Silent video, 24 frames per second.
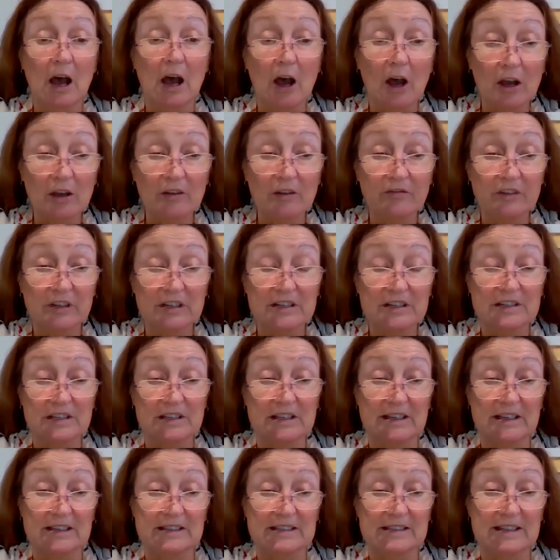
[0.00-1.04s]
hopefully to
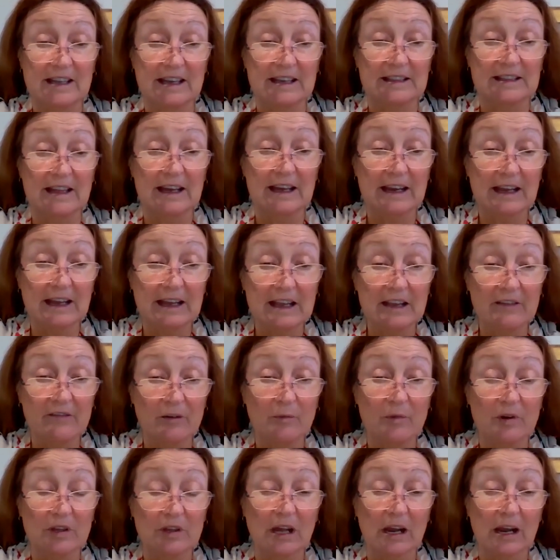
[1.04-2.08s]
the extent that
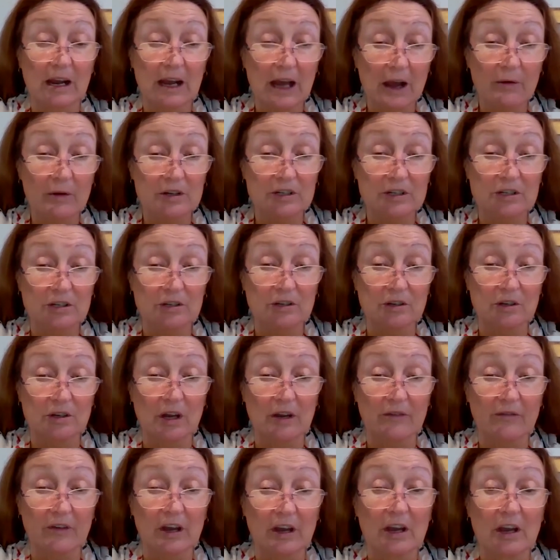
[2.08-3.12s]
even with a lower
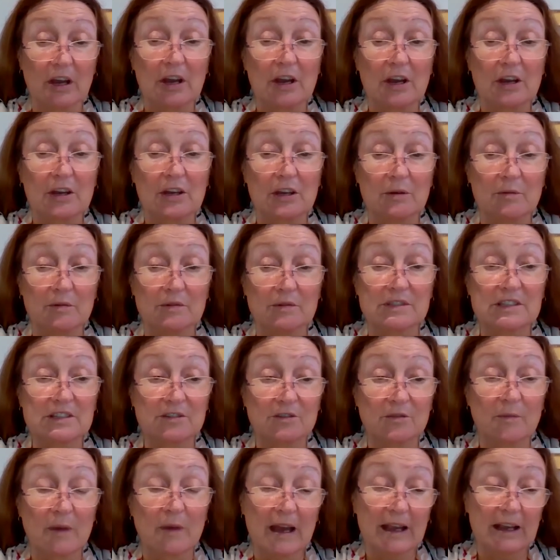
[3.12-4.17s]
turnover, you will
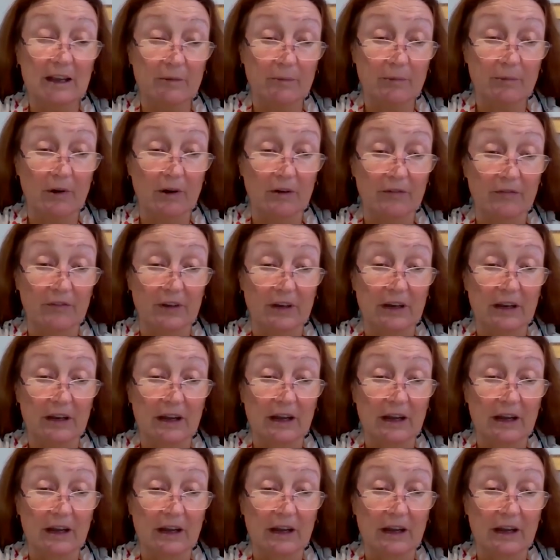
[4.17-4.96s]
still make a profit,